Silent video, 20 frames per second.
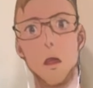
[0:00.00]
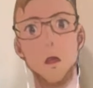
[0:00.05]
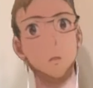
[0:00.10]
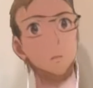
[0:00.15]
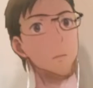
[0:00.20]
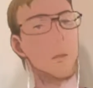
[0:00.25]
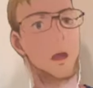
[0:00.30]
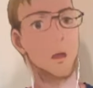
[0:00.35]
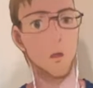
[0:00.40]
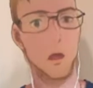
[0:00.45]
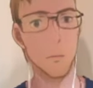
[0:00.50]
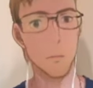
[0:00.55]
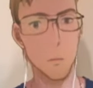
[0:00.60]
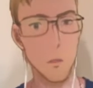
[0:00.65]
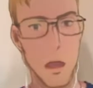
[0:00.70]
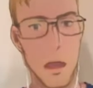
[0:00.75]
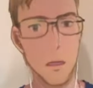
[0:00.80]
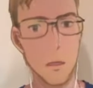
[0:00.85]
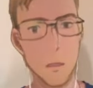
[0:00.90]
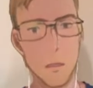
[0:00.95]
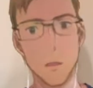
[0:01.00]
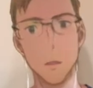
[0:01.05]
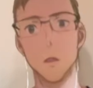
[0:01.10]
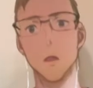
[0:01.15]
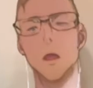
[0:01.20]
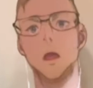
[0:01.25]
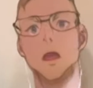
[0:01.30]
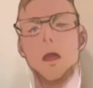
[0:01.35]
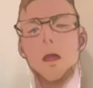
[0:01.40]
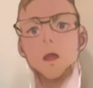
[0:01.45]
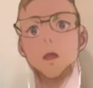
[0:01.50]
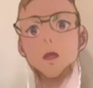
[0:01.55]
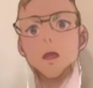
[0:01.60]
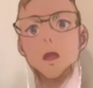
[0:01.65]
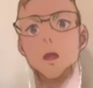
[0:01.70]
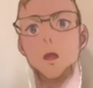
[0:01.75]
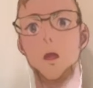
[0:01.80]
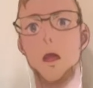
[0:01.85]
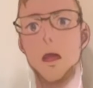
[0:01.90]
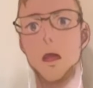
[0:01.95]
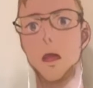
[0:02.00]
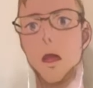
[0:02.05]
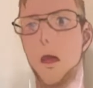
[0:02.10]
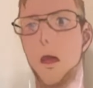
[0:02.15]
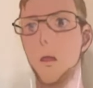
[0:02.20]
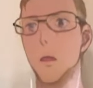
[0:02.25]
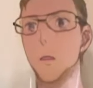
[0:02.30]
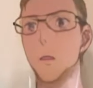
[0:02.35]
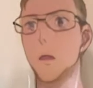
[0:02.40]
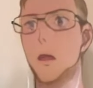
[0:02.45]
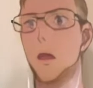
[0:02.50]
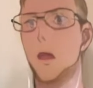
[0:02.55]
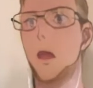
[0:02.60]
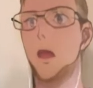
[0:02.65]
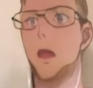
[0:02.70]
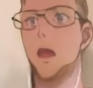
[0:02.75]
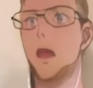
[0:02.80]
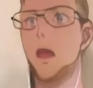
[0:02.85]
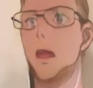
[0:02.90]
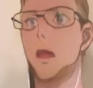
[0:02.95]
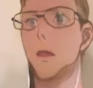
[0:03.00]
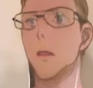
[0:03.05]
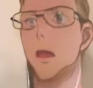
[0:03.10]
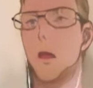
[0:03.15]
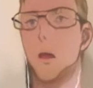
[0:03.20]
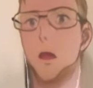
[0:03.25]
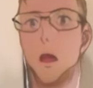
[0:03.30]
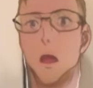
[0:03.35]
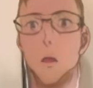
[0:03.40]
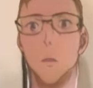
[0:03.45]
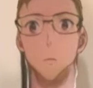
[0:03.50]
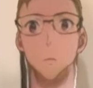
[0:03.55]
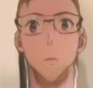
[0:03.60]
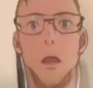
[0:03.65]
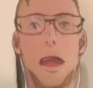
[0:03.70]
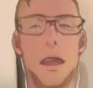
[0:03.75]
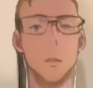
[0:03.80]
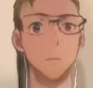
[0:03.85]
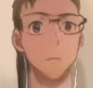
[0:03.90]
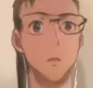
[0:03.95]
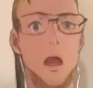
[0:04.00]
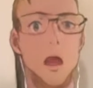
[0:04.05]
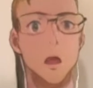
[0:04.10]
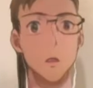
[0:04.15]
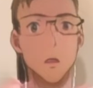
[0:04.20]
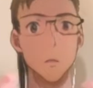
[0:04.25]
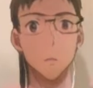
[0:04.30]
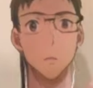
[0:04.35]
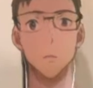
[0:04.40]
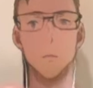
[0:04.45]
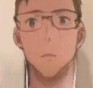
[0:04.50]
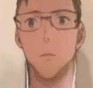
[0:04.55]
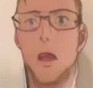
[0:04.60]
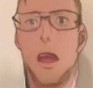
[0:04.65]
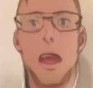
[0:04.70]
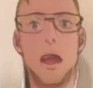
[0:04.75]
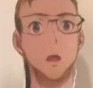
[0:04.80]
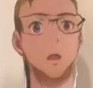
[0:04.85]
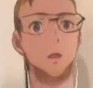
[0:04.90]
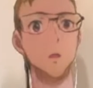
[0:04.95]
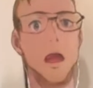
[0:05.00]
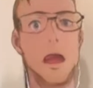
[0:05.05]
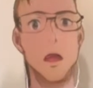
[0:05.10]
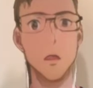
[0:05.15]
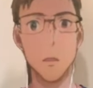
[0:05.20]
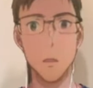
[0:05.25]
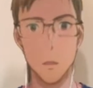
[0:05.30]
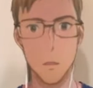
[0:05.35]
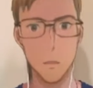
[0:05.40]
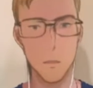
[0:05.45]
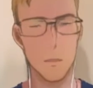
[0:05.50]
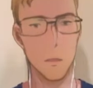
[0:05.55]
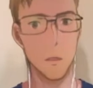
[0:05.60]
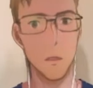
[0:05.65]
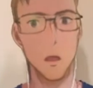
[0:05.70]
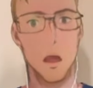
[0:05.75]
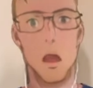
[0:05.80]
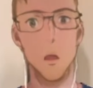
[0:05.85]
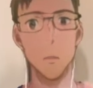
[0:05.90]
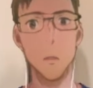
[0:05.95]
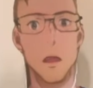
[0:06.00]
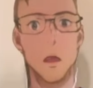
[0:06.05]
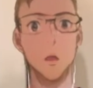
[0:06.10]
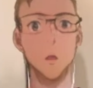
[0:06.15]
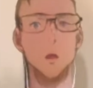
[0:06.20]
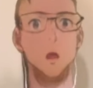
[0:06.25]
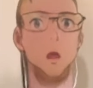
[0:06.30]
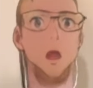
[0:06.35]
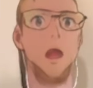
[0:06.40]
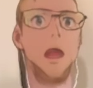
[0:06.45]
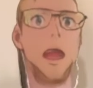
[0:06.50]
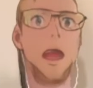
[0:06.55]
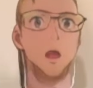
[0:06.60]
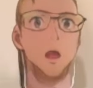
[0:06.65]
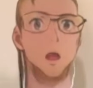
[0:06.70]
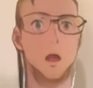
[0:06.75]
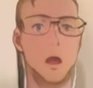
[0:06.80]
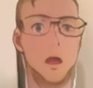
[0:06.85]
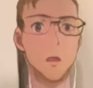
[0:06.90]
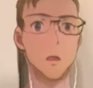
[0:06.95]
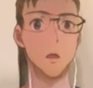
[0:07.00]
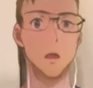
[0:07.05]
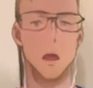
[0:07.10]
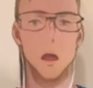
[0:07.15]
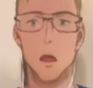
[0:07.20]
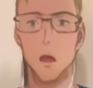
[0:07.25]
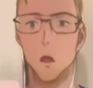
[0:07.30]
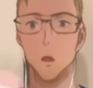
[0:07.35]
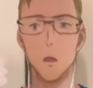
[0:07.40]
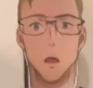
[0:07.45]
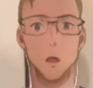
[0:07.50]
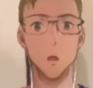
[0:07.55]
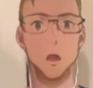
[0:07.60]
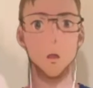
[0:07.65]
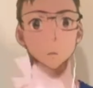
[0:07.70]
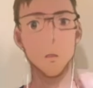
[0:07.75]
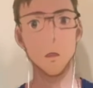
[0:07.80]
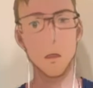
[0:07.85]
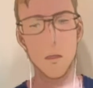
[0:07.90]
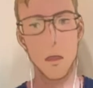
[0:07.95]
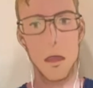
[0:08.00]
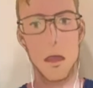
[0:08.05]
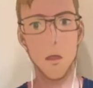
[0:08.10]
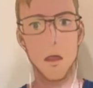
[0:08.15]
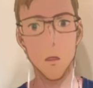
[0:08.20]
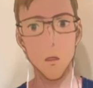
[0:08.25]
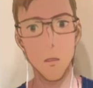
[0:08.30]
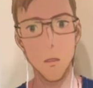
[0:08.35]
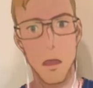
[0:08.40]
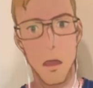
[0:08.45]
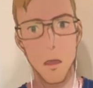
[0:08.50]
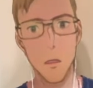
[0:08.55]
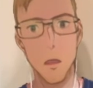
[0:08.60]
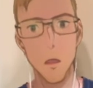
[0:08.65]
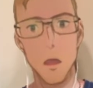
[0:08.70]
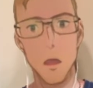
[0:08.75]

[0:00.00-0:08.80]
Bitcoin price. So in case the mining power, the hash rate, how many hashes on a global scale are done,